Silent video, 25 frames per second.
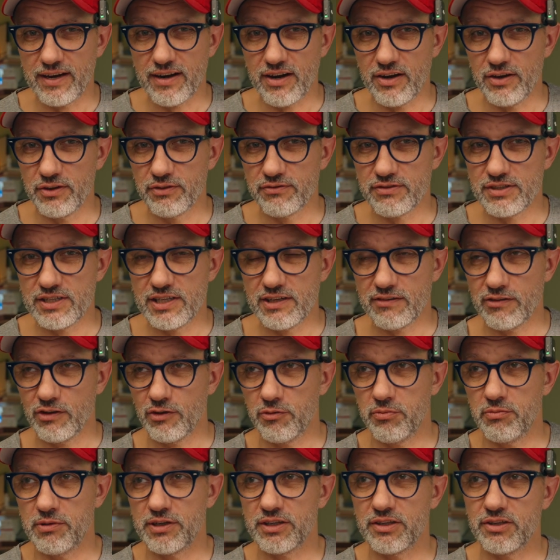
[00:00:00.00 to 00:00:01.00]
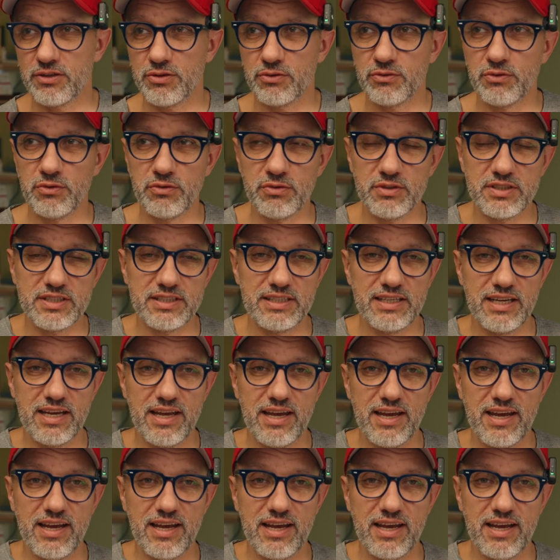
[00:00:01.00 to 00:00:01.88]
around with development tools.